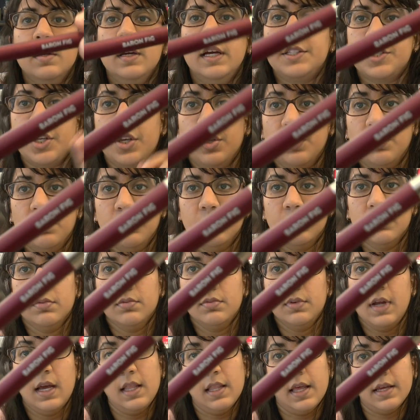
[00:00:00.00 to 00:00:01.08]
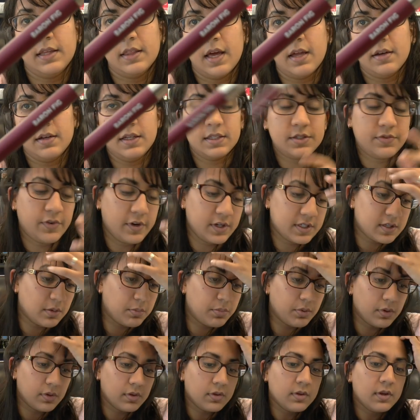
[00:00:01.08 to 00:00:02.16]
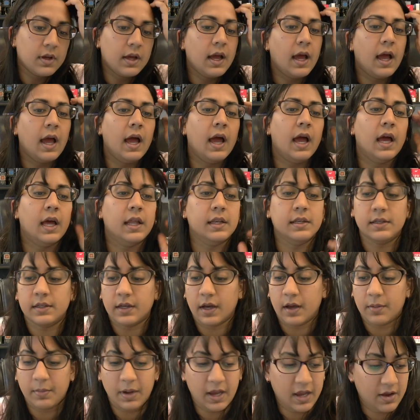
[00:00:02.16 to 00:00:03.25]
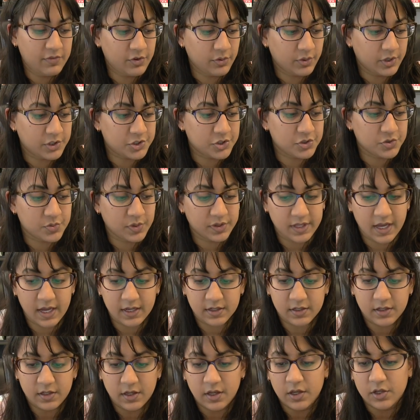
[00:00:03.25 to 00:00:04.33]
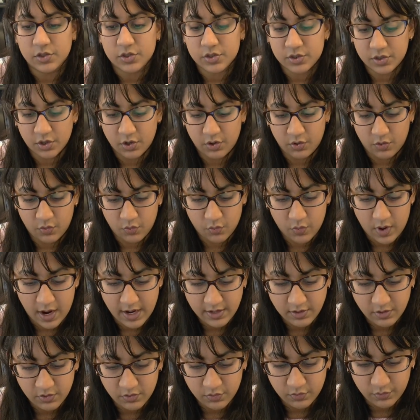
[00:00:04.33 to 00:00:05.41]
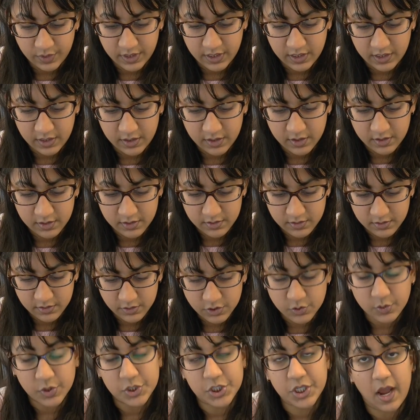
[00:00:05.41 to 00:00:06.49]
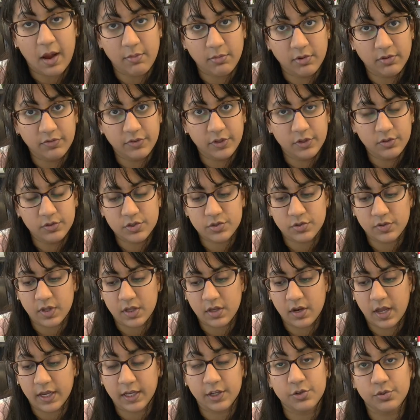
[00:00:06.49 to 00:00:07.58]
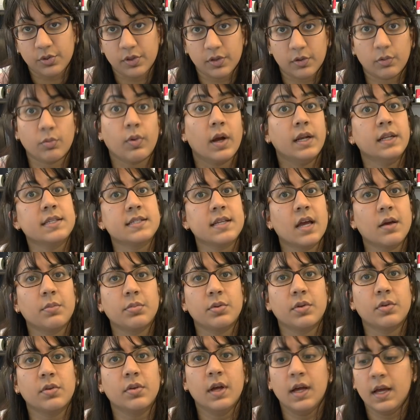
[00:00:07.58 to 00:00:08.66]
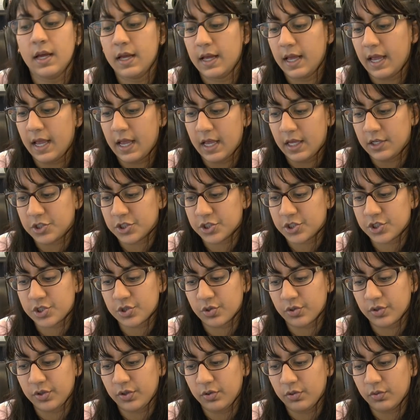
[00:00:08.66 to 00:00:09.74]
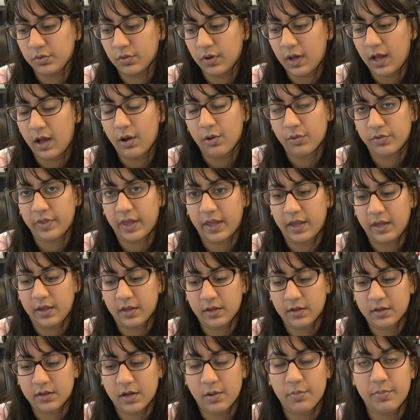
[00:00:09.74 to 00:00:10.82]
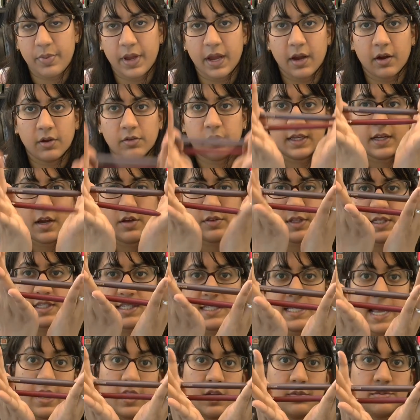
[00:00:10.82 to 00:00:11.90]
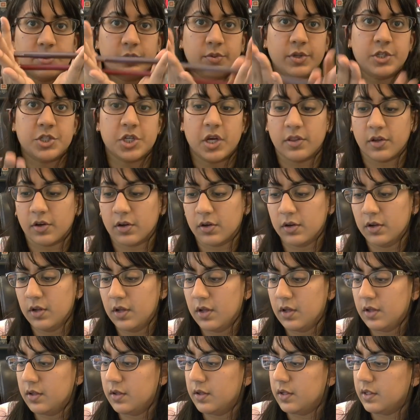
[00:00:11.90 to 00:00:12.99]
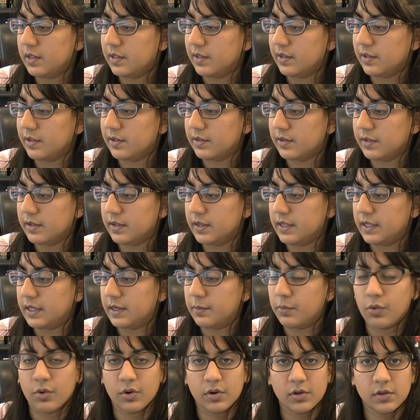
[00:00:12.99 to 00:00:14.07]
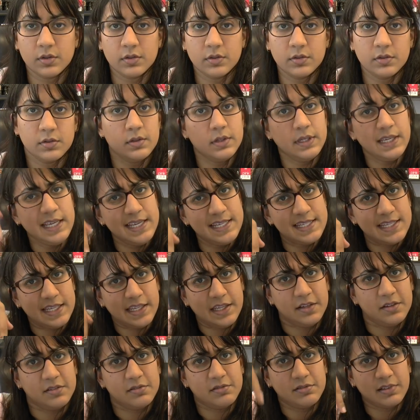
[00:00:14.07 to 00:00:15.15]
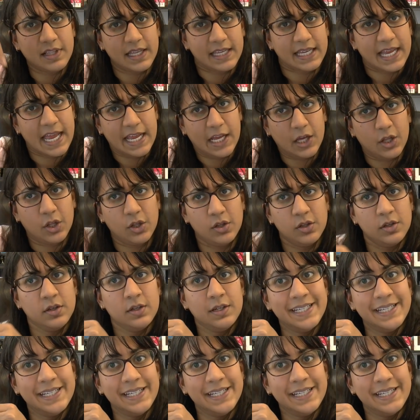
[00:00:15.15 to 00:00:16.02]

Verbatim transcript: It's cute. I like that. It's very simple, and um, I have no issues with that. So why don't we switch camera views so that I can do a little writing sample and just show you how they compare, like how they stack up to each other in a more easy like angle.